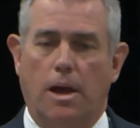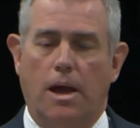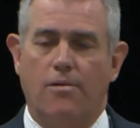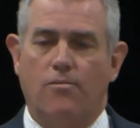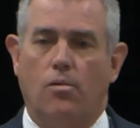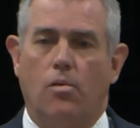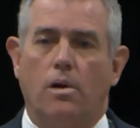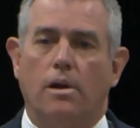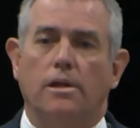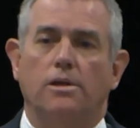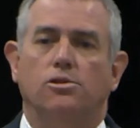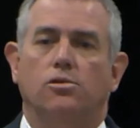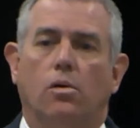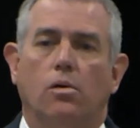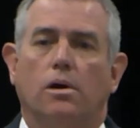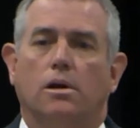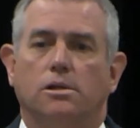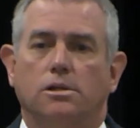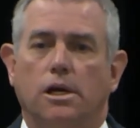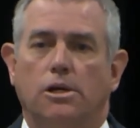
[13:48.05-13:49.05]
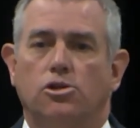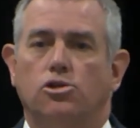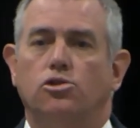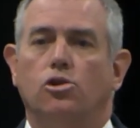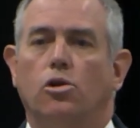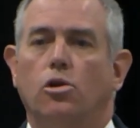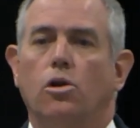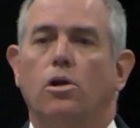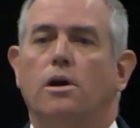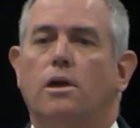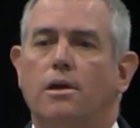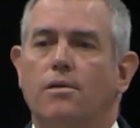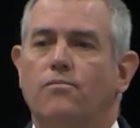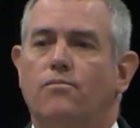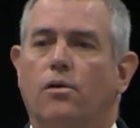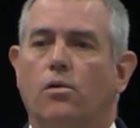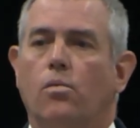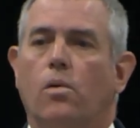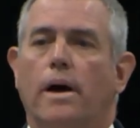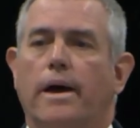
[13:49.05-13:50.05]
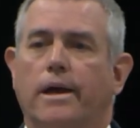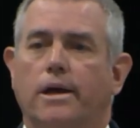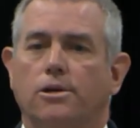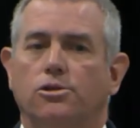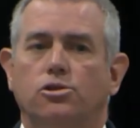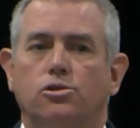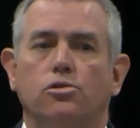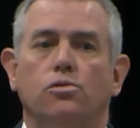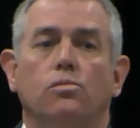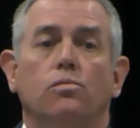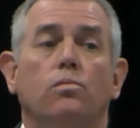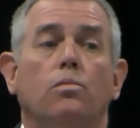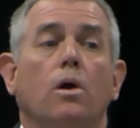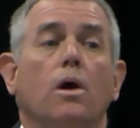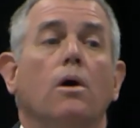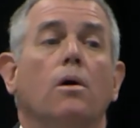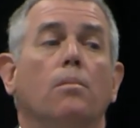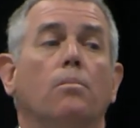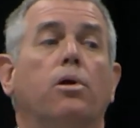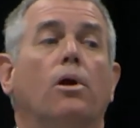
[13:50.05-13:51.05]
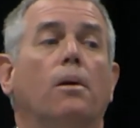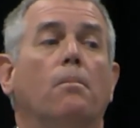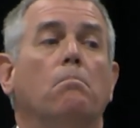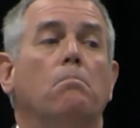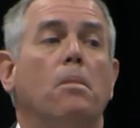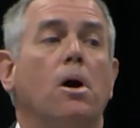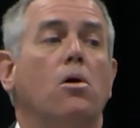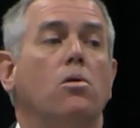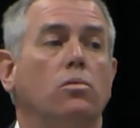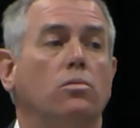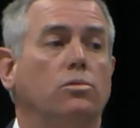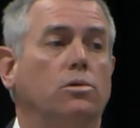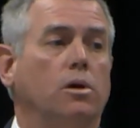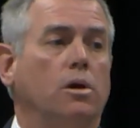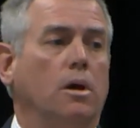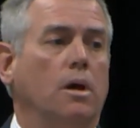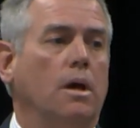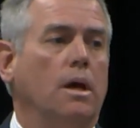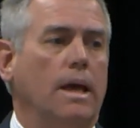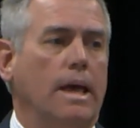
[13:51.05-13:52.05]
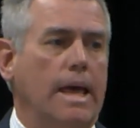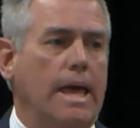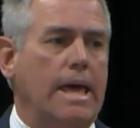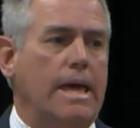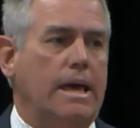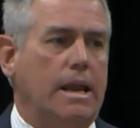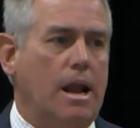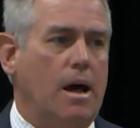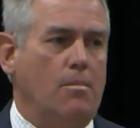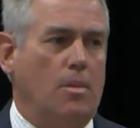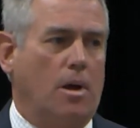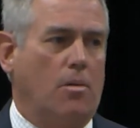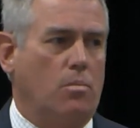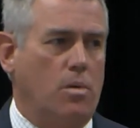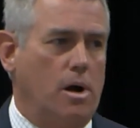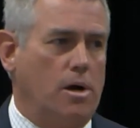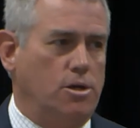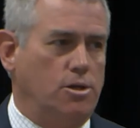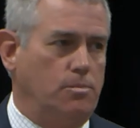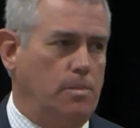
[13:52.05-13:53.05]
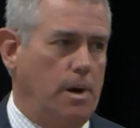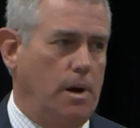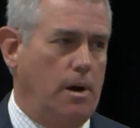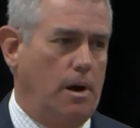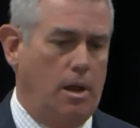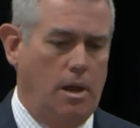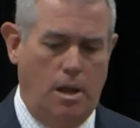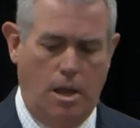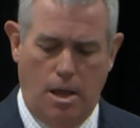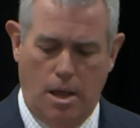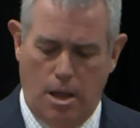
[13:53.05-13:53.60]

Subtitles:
Every one of these organizations are looking for ways to promote economic prosperity.